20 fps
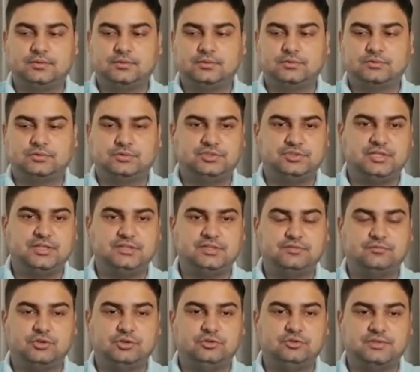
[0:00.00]
So change
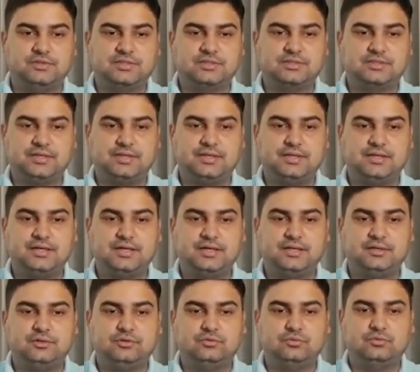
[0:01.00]
in volume is area
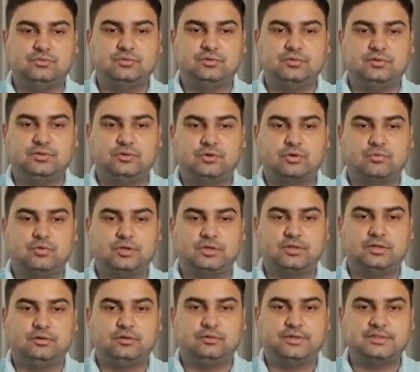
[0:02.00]
into dock water
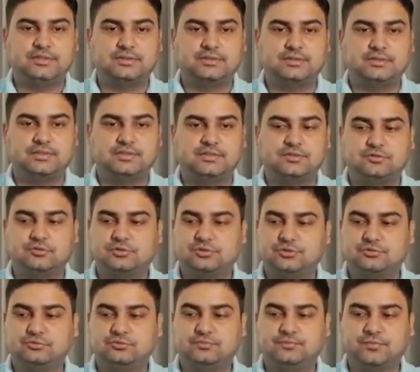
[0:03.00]
allowance is
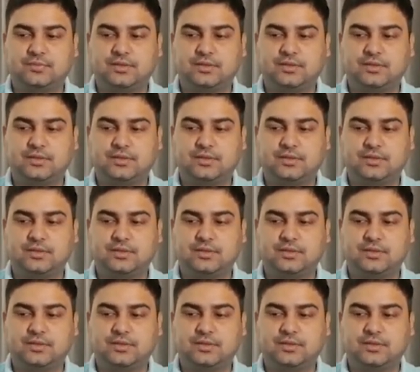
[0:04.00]
equals to